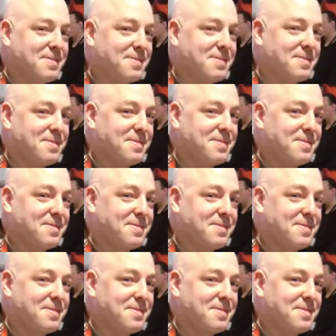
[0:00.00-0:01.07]

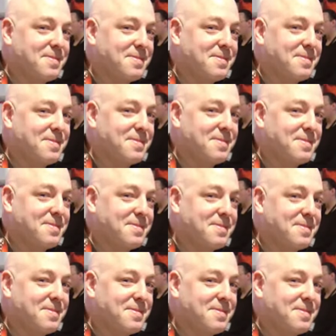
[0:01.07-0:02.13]

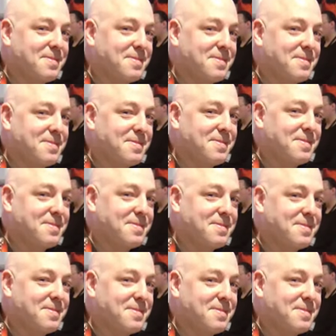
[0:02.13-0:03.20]

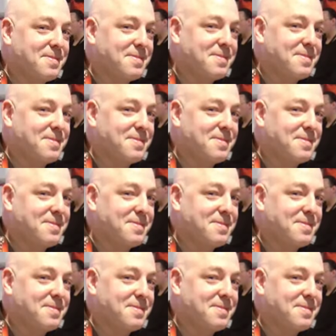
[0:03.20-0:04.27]

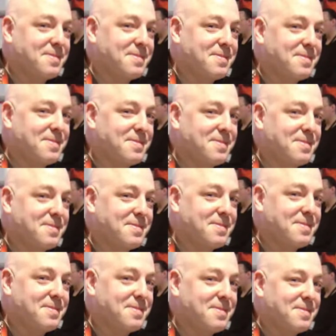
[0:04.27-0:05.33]

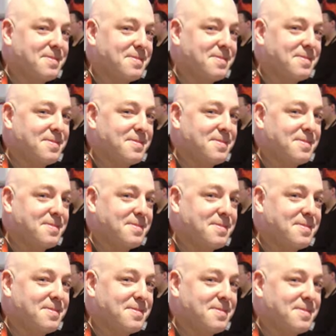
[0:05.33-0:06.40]

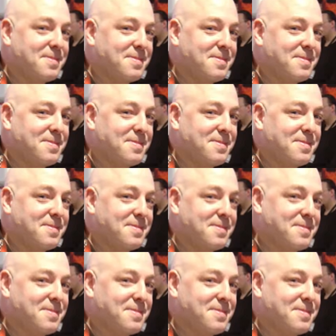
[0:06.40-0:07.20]
(not speaking)